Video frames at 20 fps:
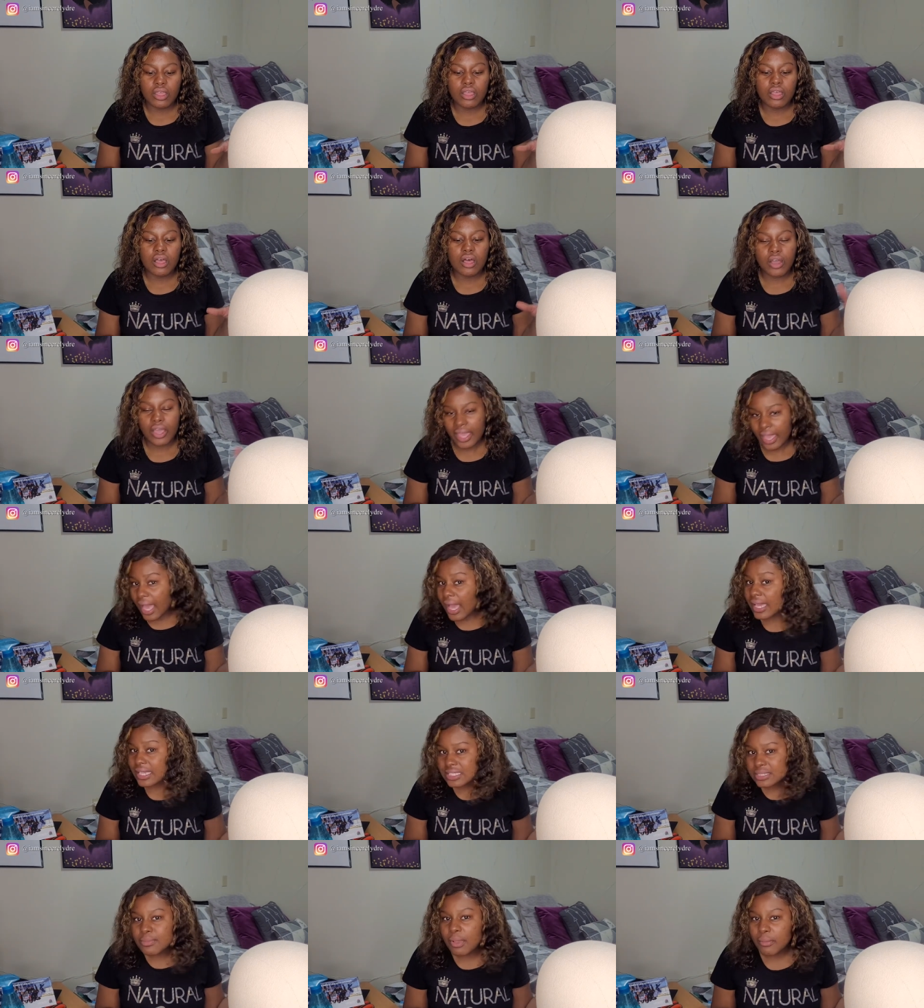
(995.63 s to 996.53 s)
okay, I
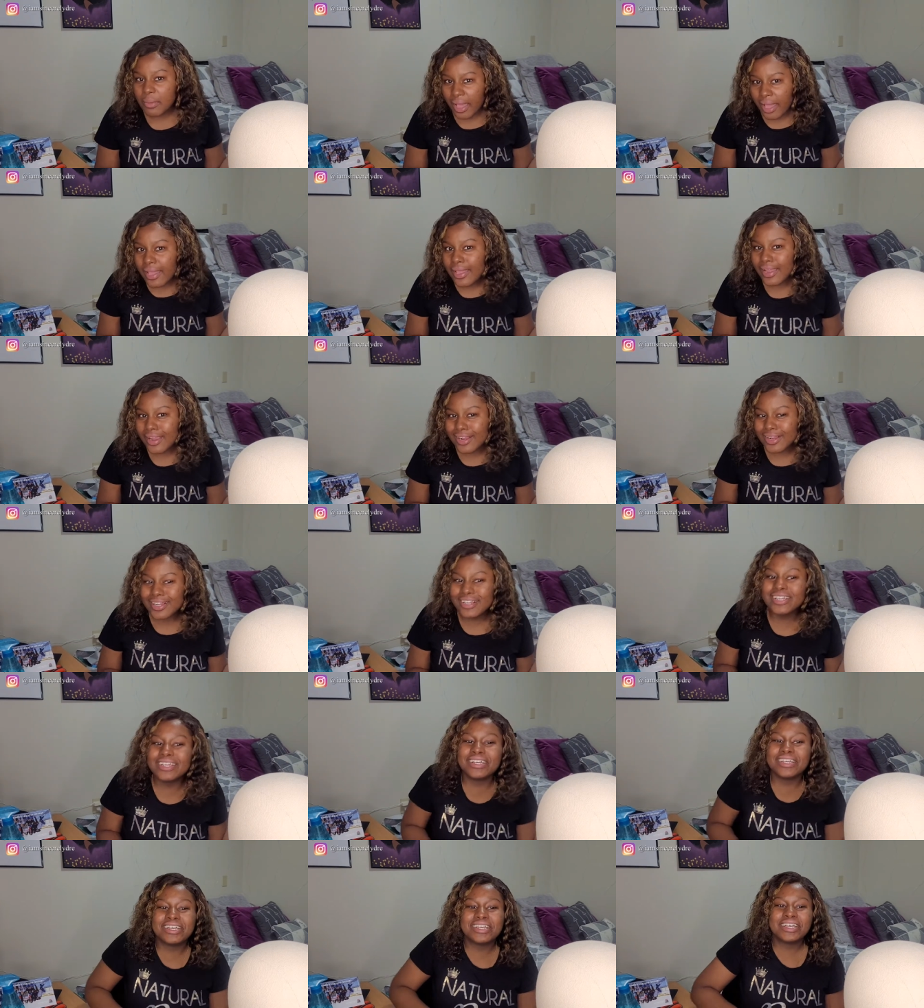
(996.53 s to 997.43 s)
can smell my hair
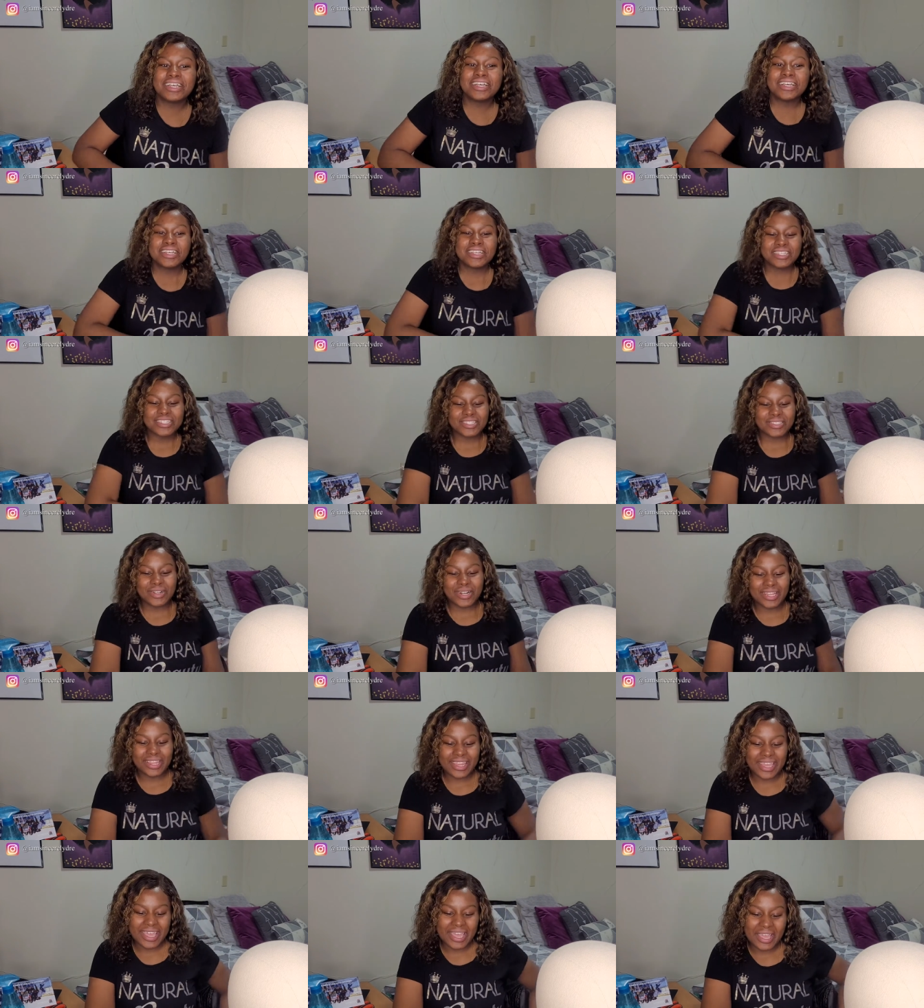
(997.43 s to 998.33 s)
sort
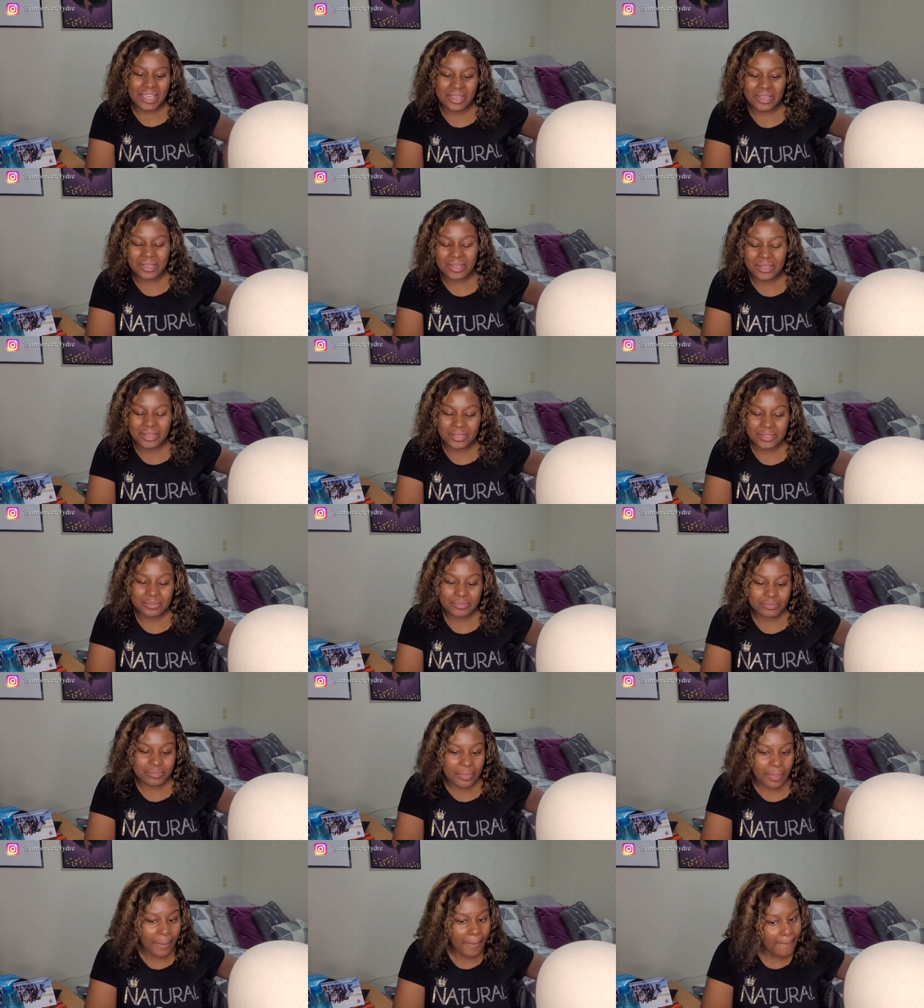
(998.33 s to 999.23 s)
of thing.
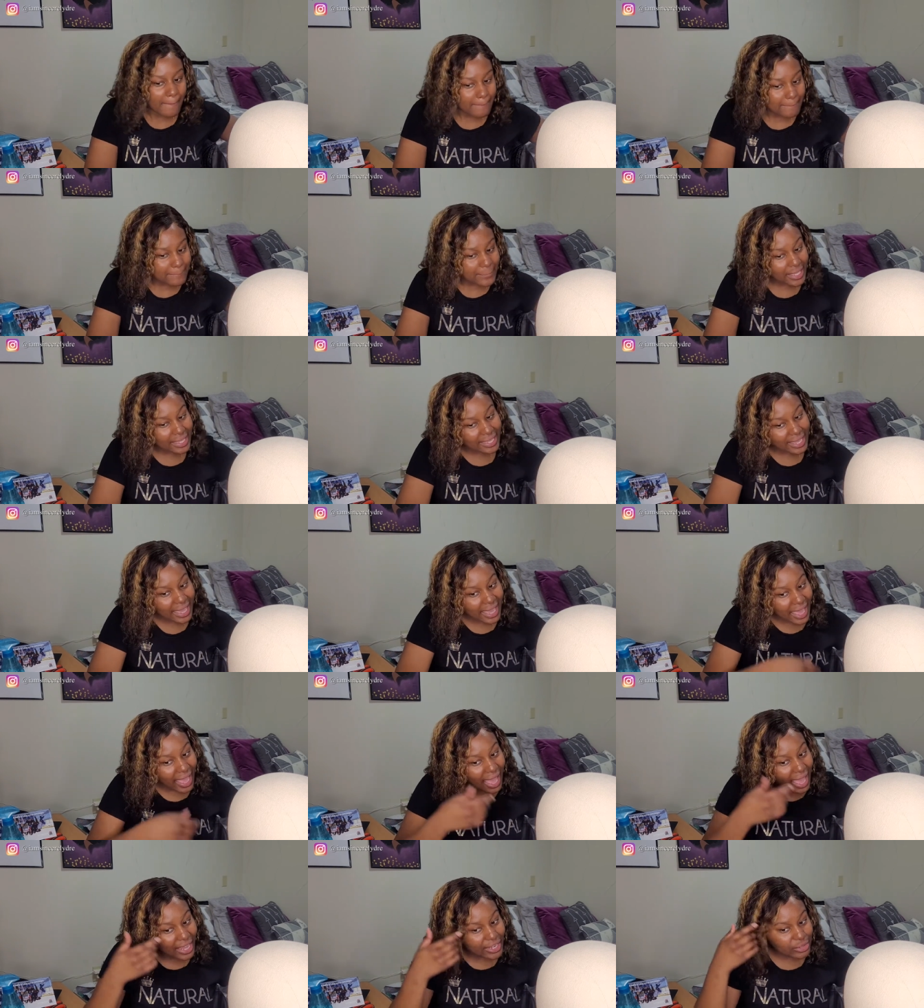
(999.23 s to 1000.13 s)
But
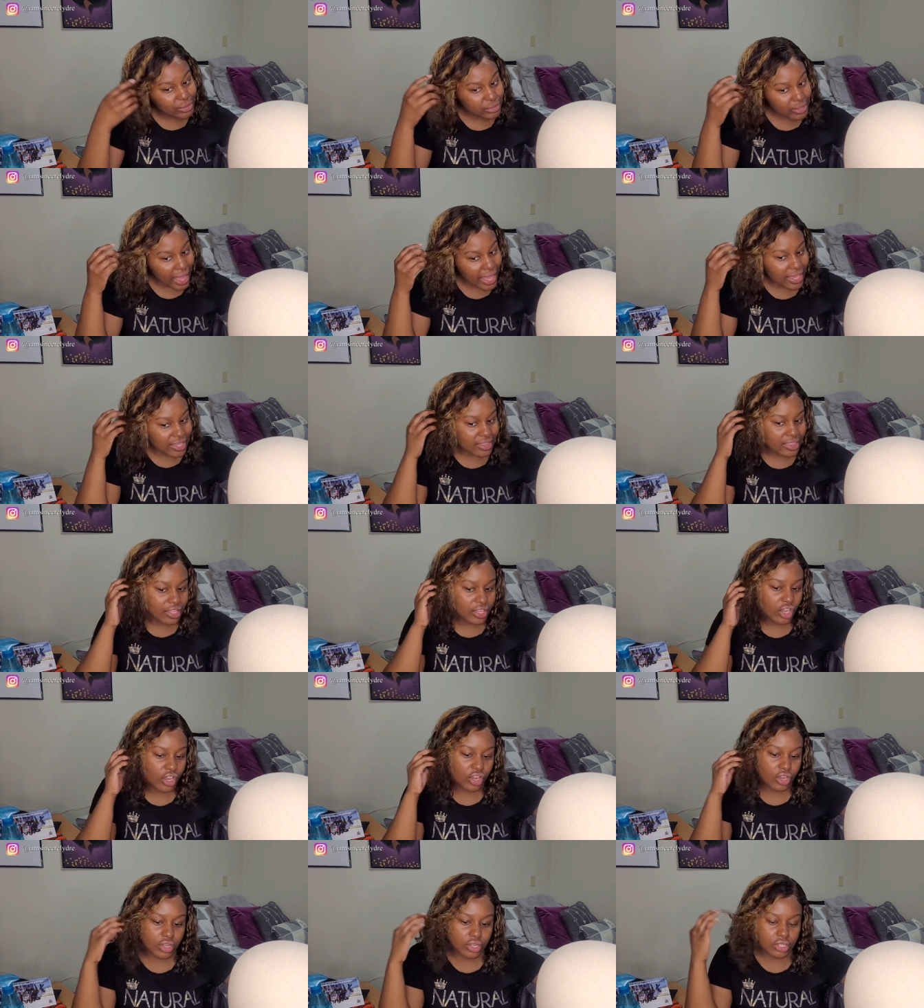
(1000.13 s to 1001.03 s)
yeah, I do like
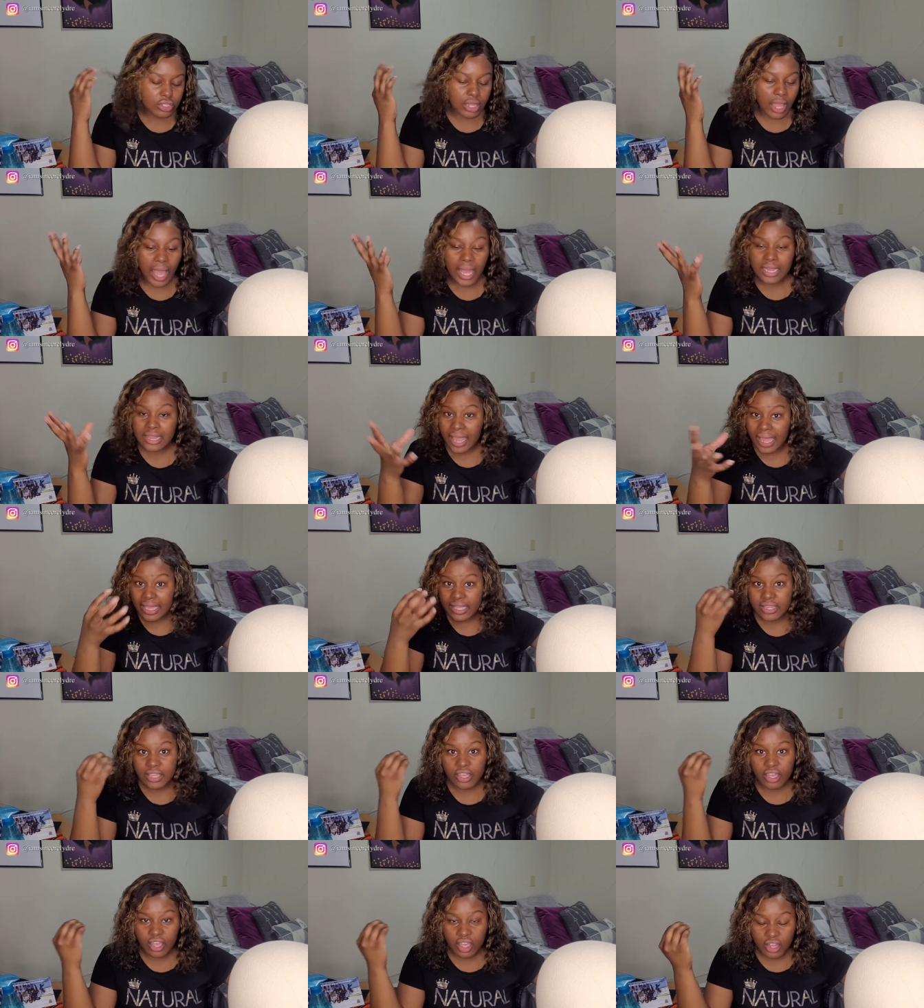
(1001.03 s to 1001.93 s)

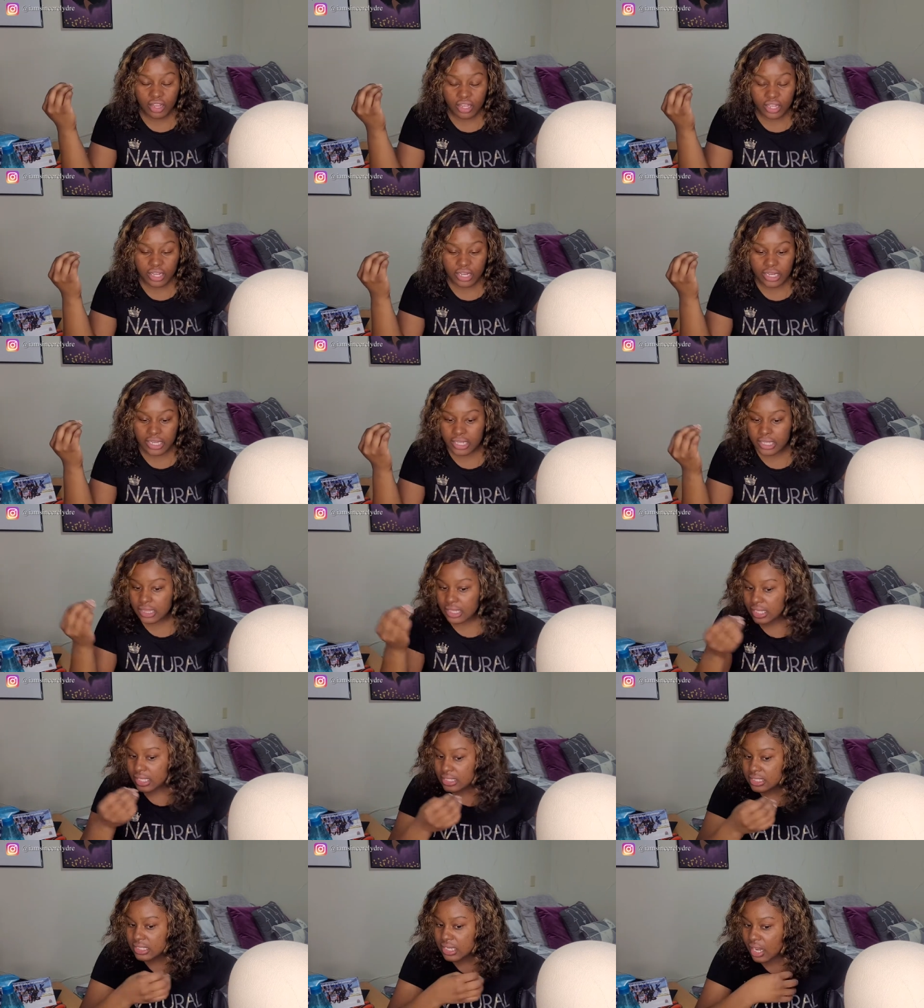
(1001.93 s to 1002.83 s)
the color in
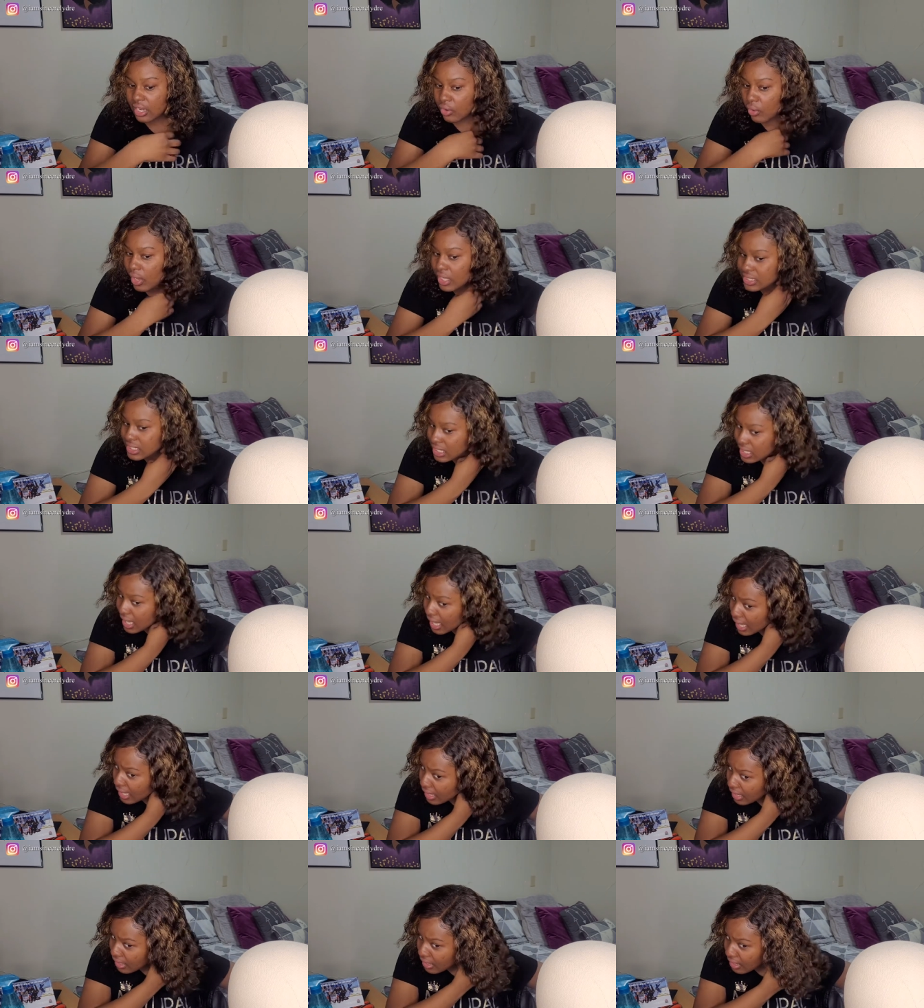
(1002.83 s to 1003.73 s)
this. And I know I said
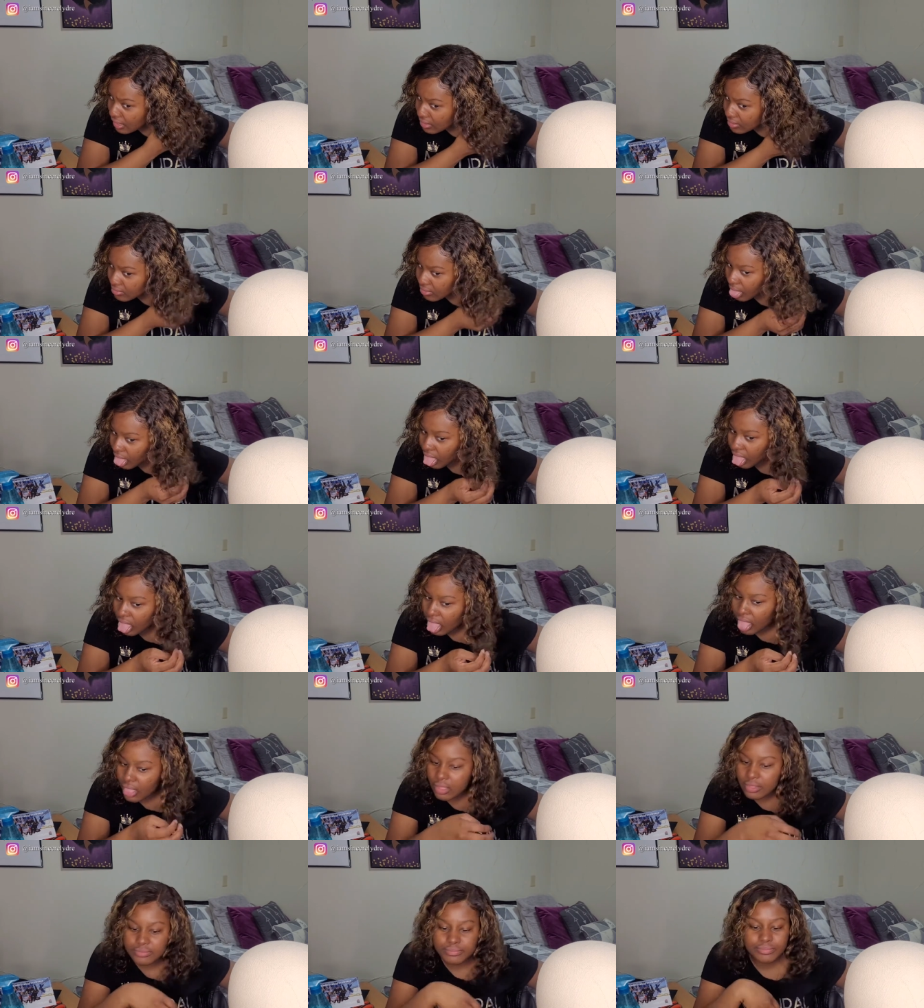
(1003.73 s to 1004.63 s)
like, ugh.